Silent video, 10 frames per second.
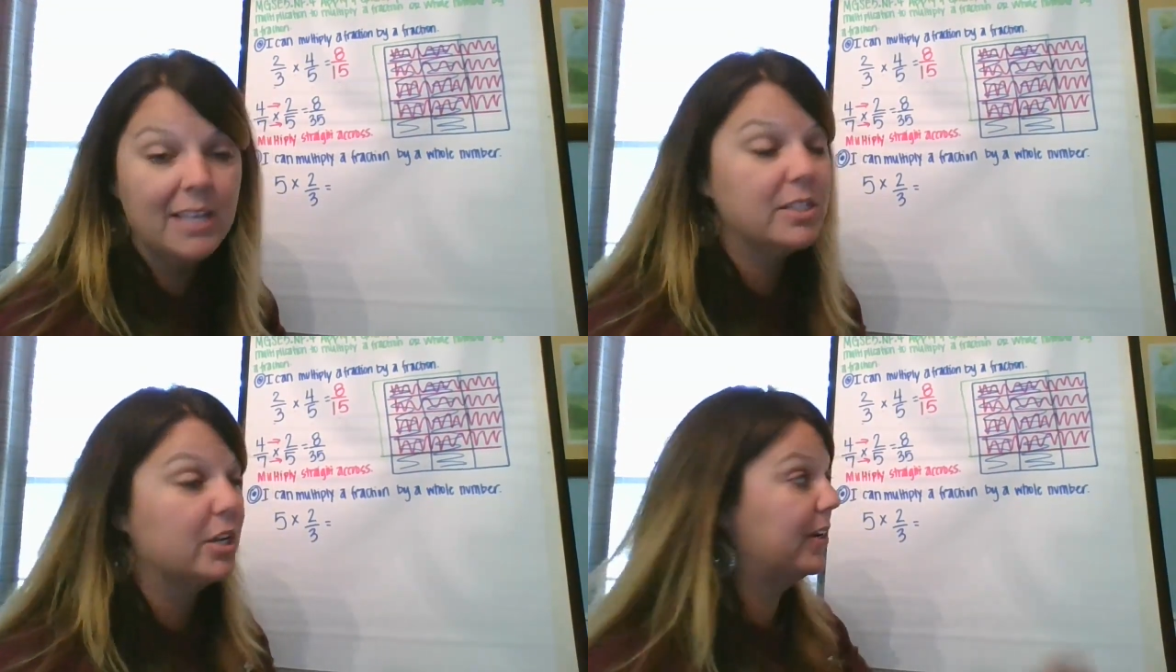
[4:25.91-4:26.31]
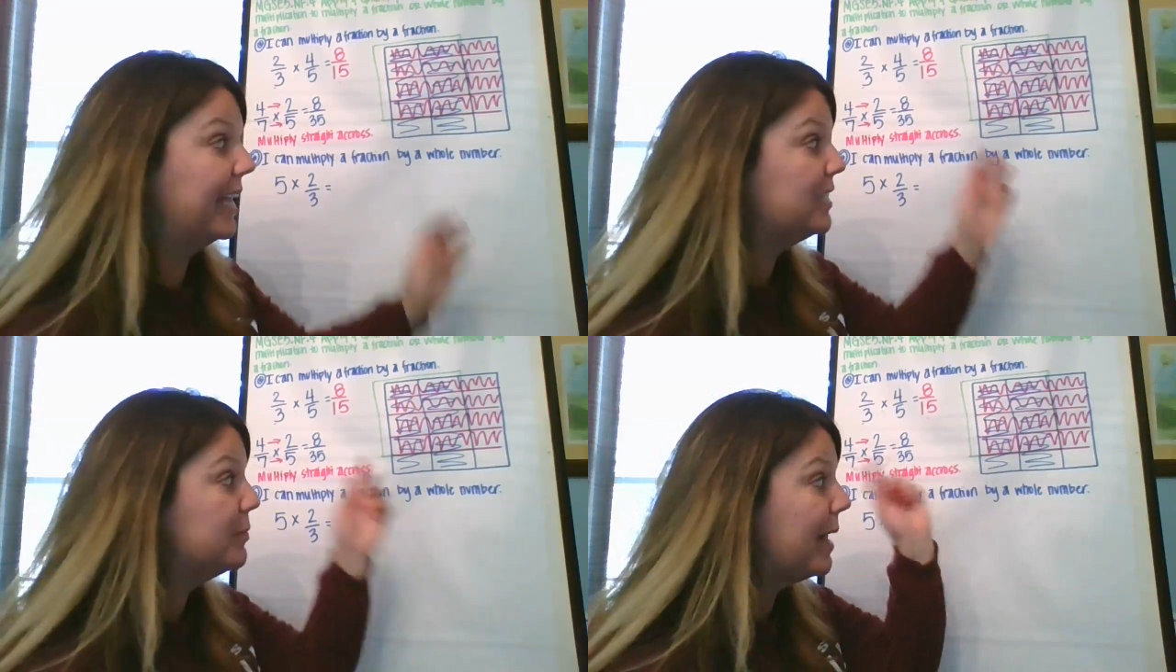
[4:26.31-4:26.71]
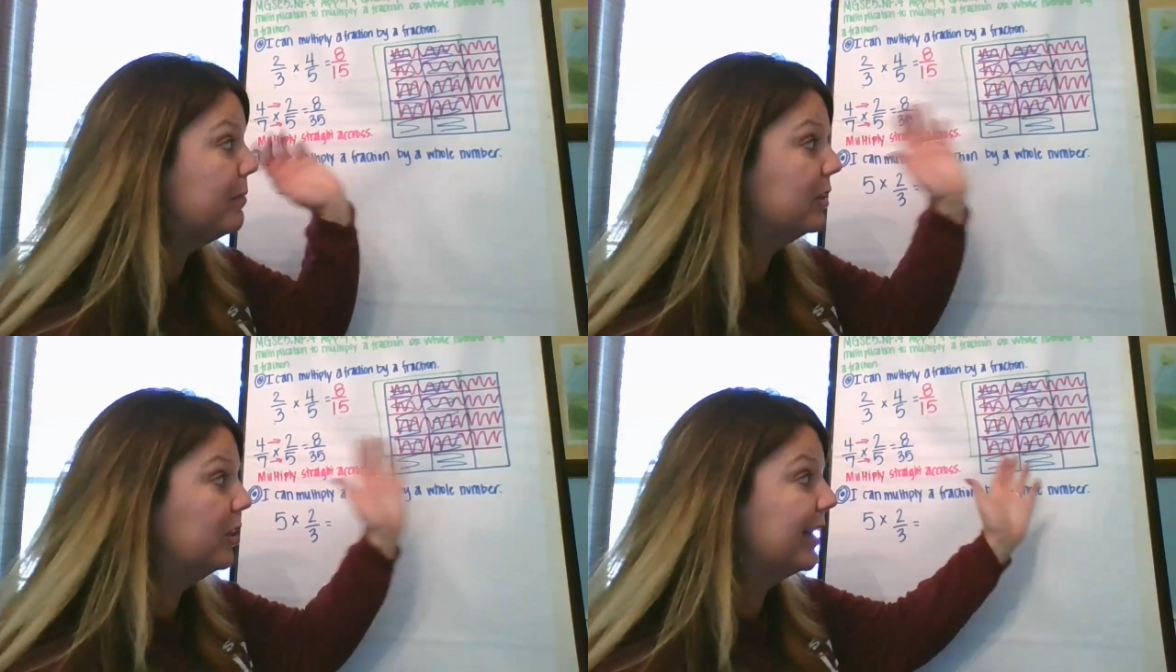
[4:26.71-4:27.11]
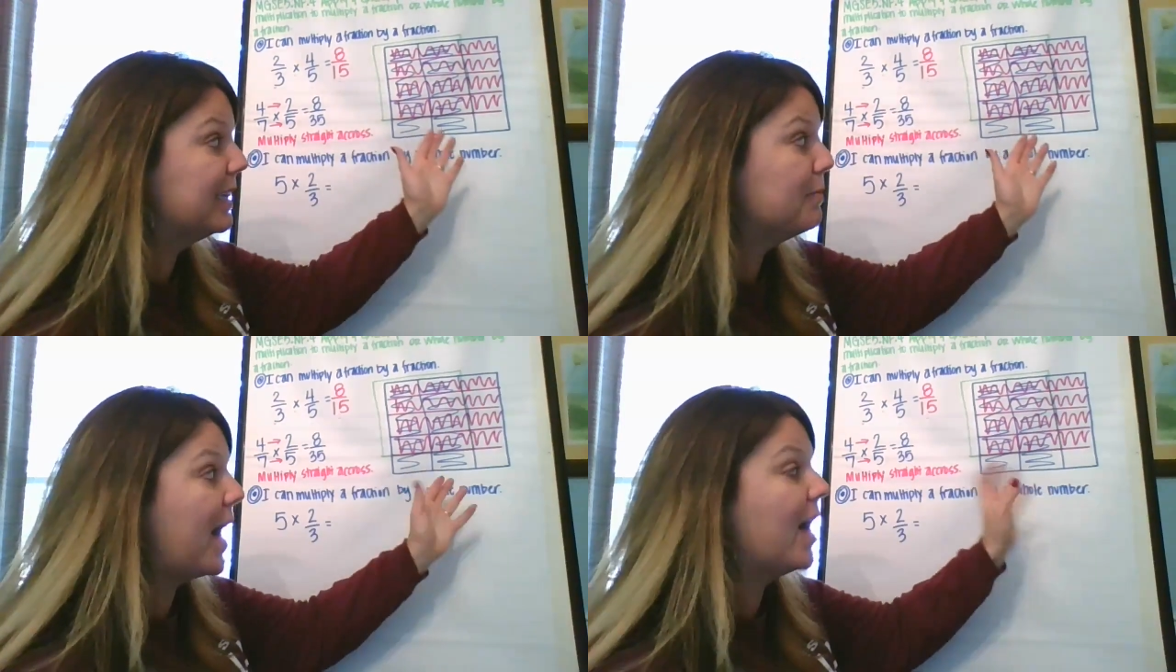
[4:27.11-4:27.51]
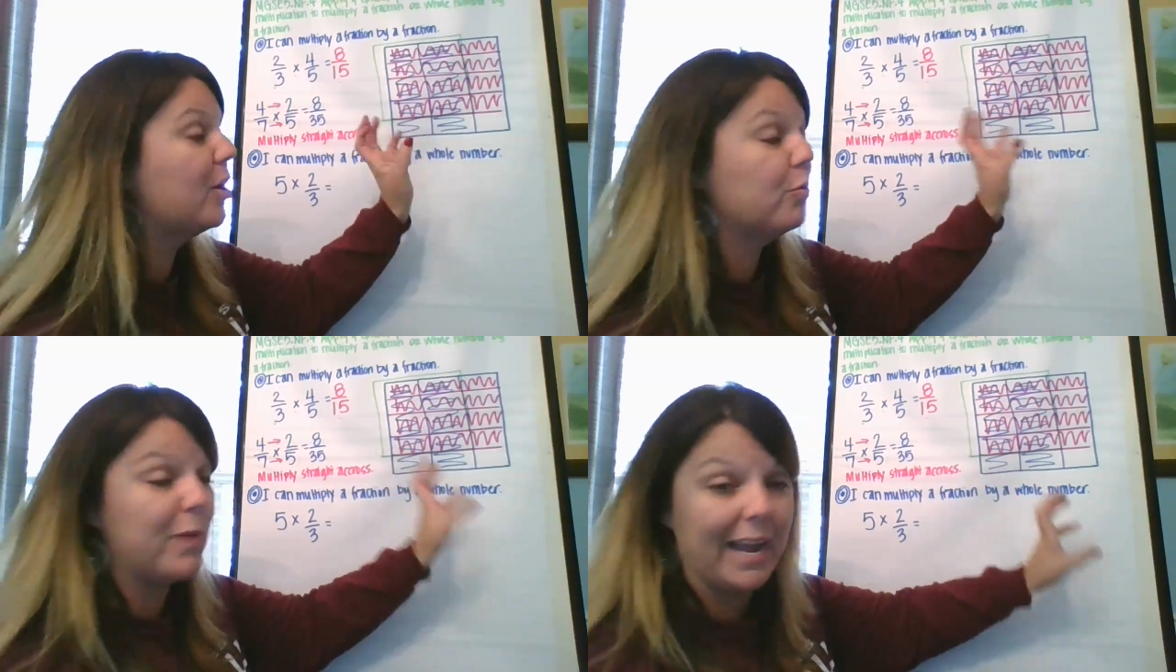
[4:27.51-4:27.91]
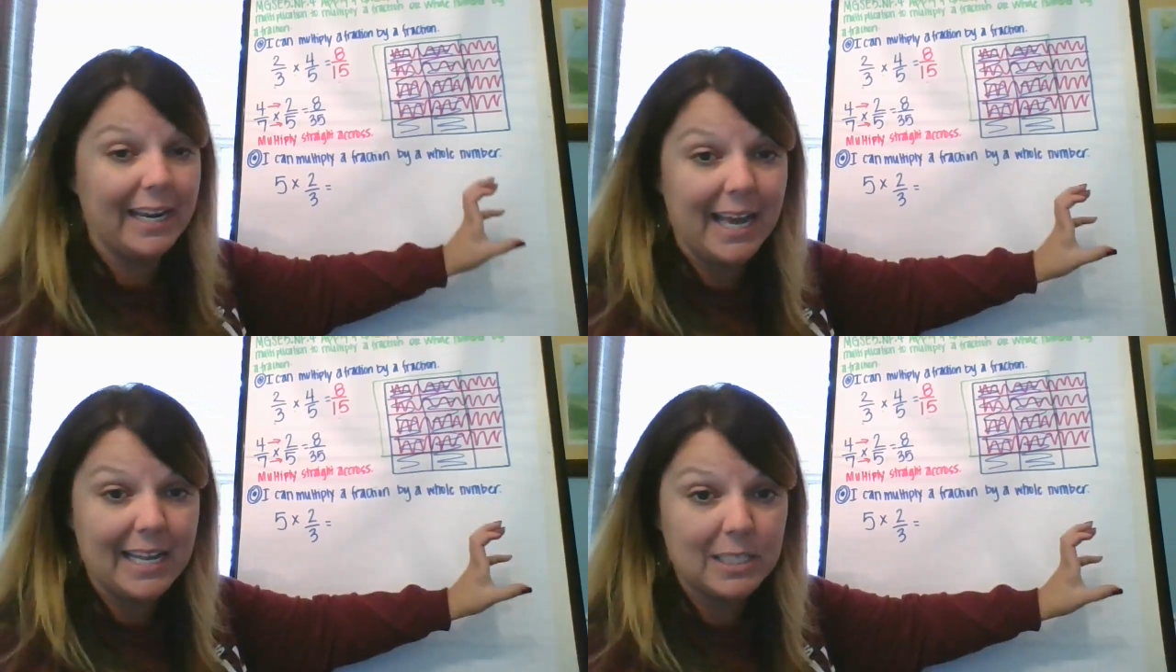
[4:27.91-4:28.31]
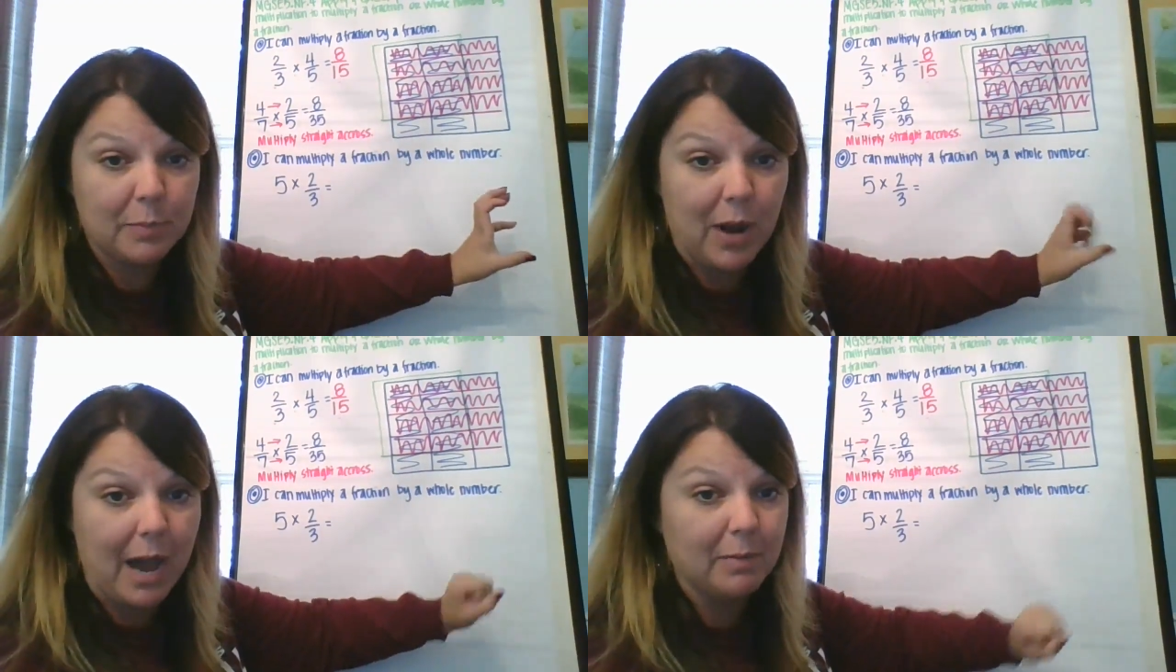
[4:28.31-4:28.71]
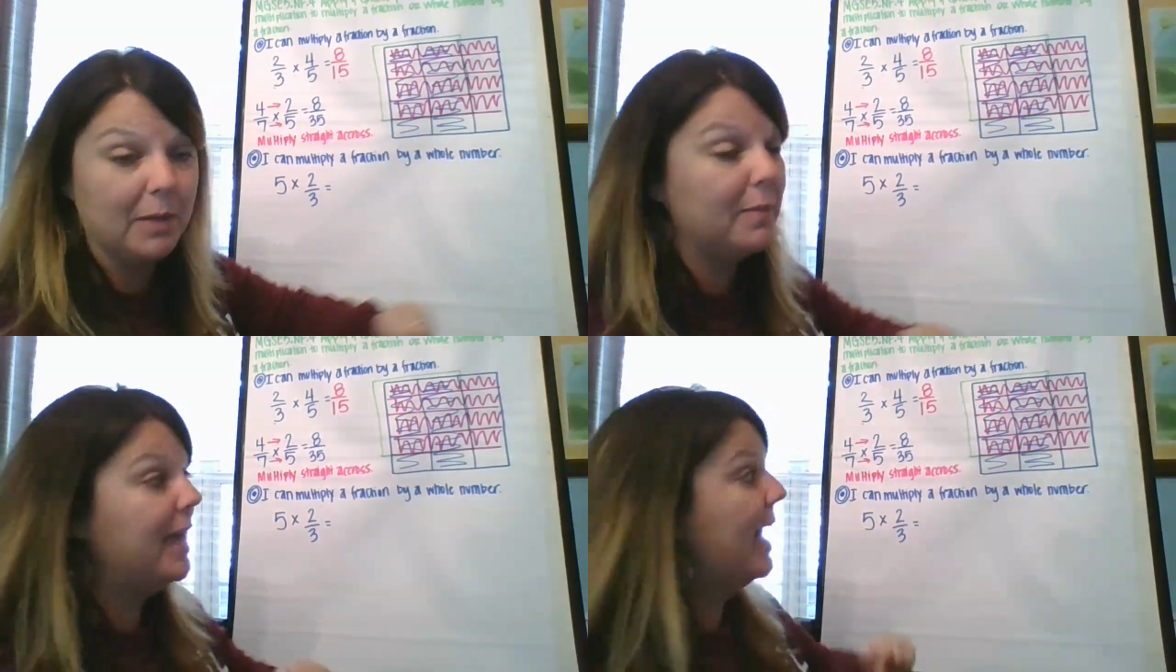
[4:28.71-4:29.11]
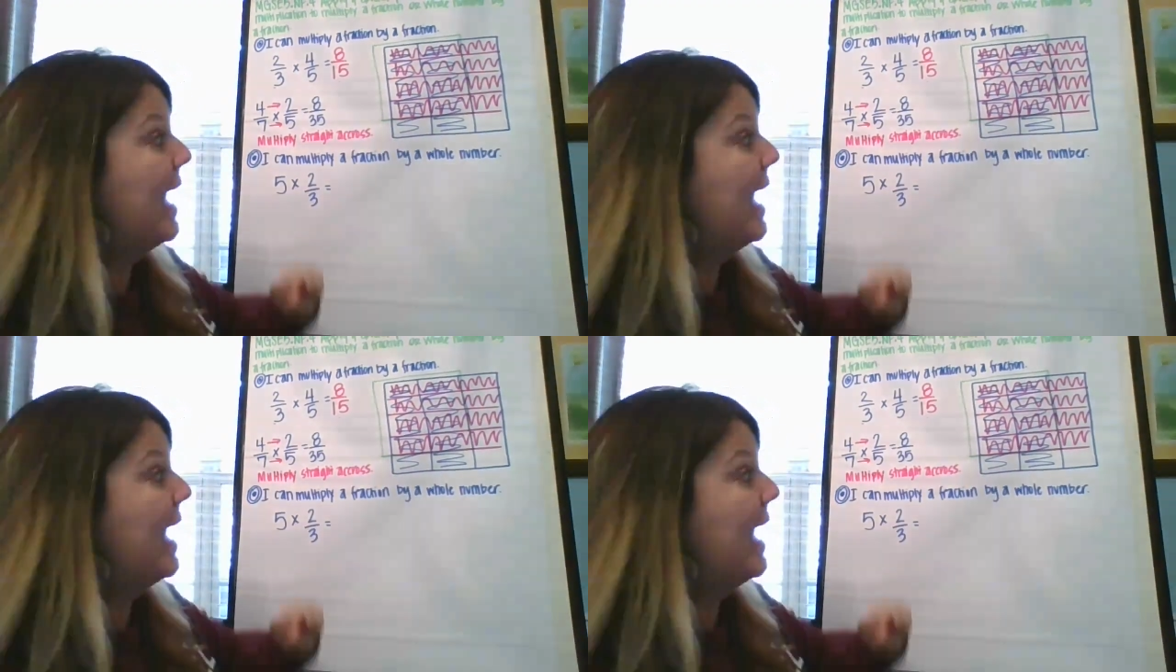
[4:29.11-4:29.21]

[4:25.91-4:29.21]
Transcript: So you need to be able to look at the model, recognize the problem.